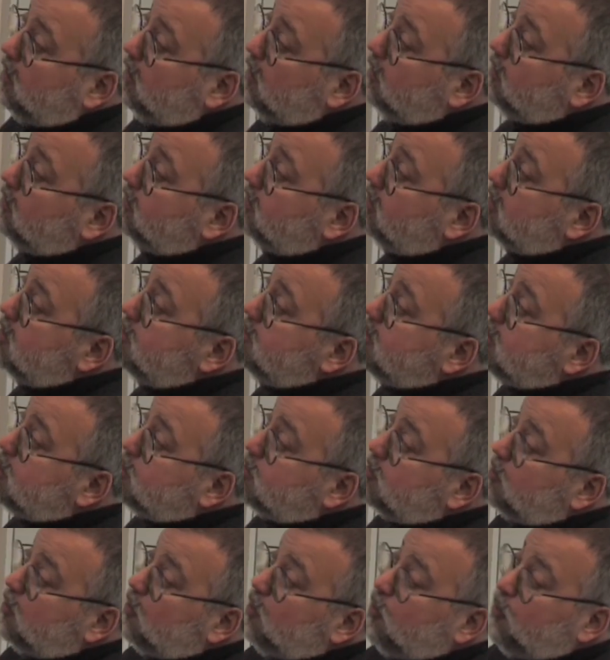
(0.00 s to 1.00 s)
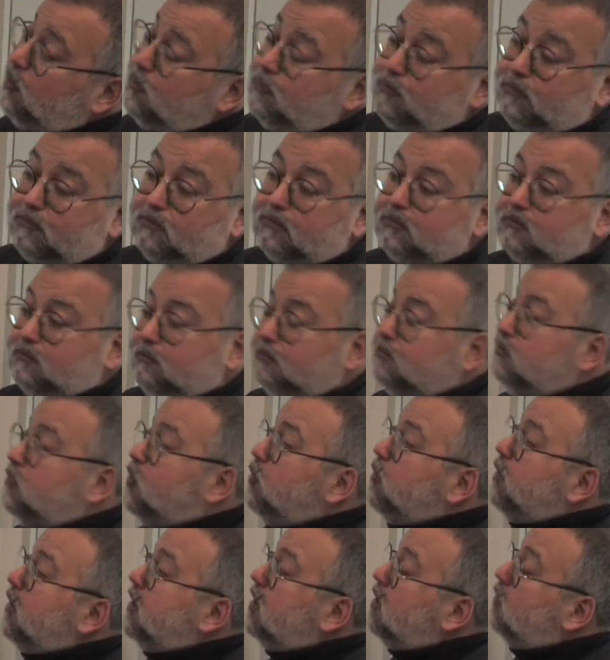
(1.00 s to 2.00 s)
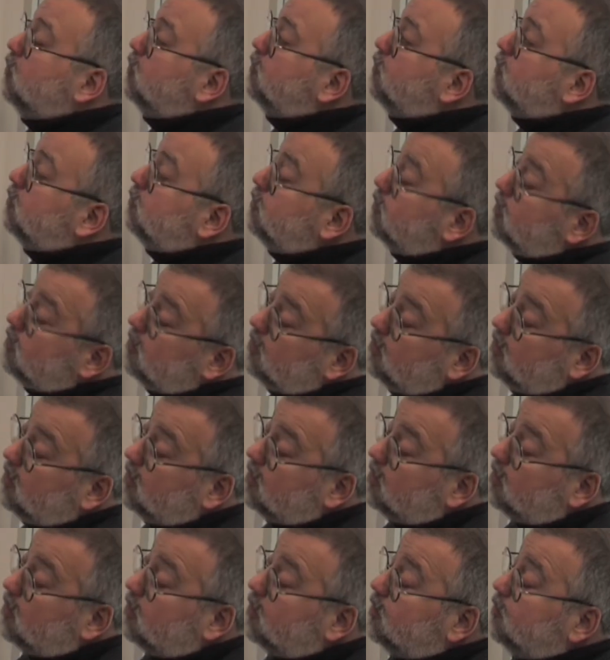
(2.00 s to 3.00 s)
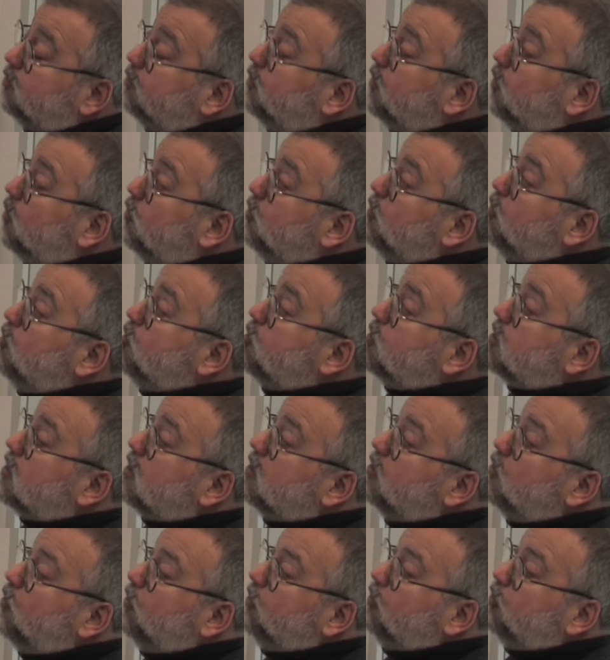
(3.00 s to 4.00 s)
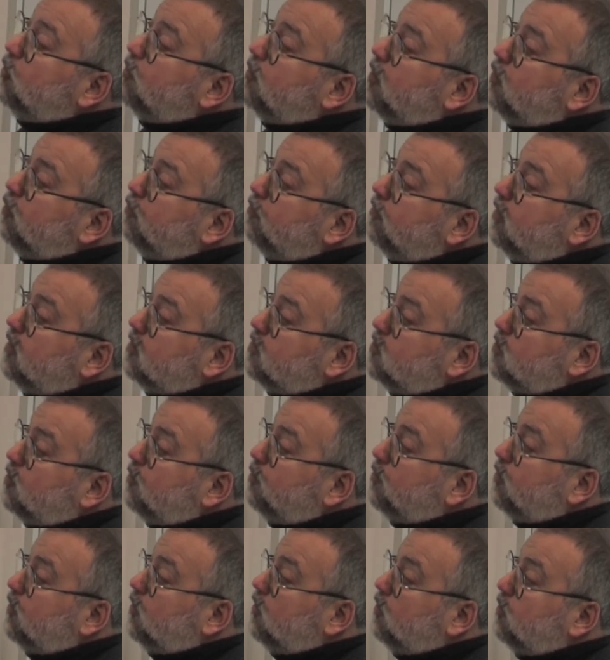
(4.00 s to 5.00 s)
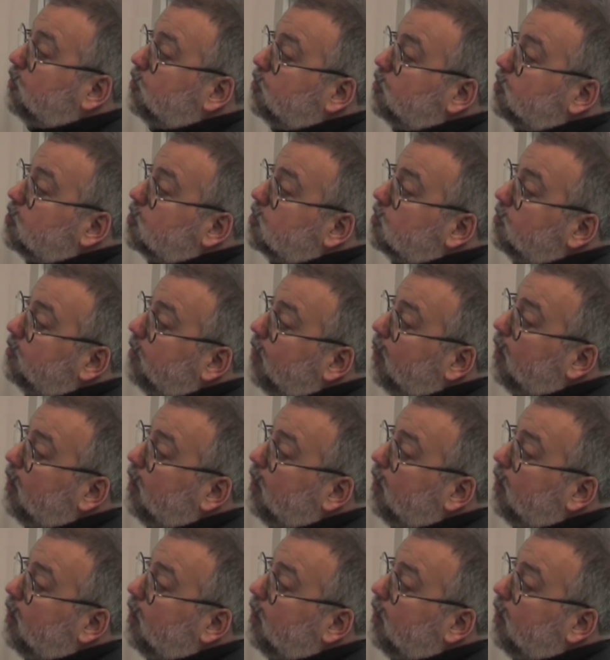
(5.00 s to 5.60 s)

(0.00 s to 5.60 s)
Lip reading: In terms of moving out of produce and going to manufacture products,